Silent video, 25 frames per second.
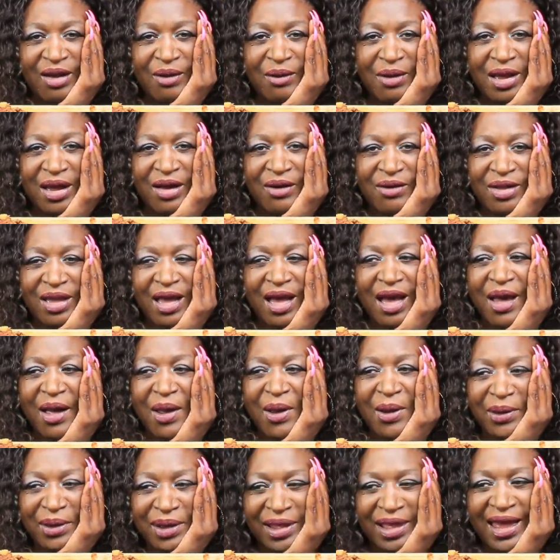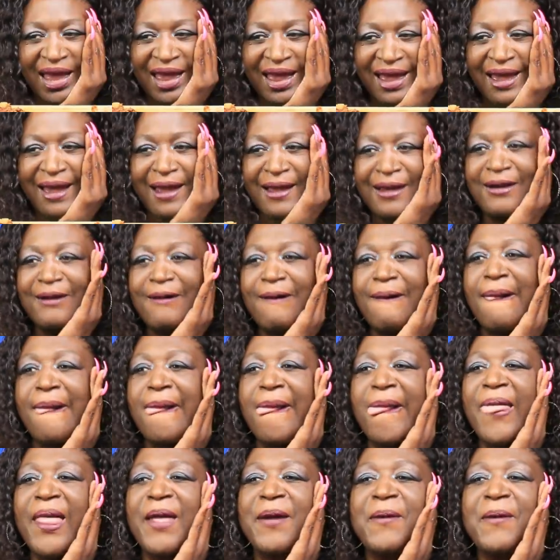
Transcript: out, y'all. God.